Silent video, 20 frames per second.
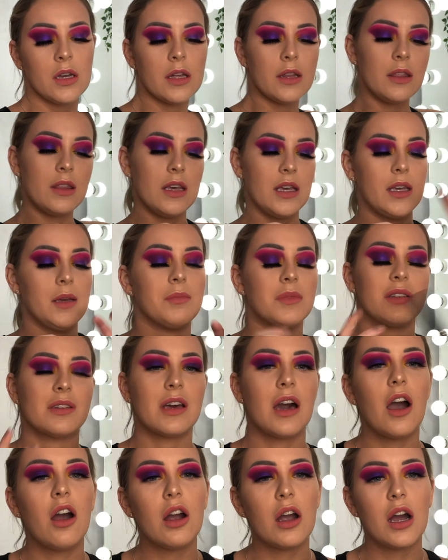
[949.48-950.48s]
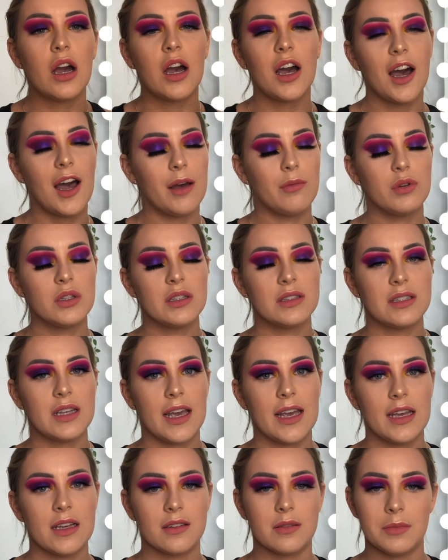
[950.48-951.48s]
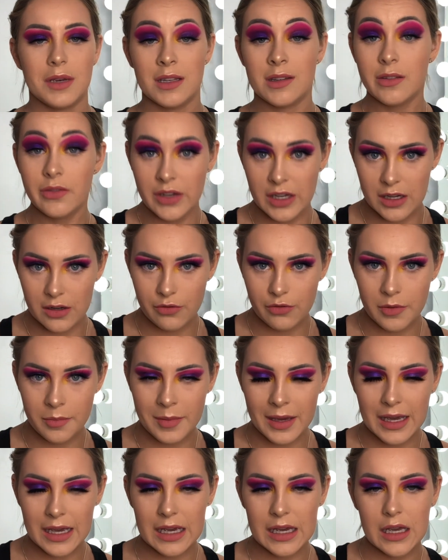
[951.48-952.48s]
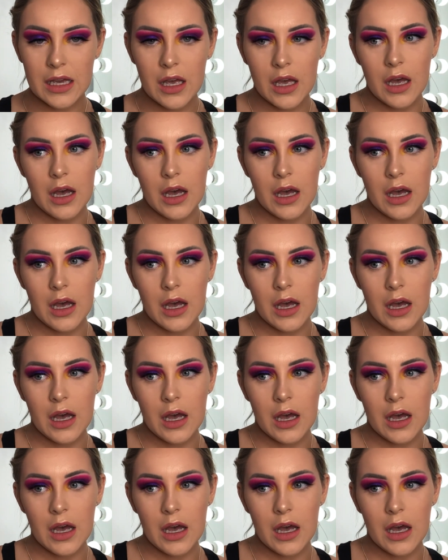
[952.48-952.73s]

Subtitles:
The mascara, I wouldn't say is a massive hit for me.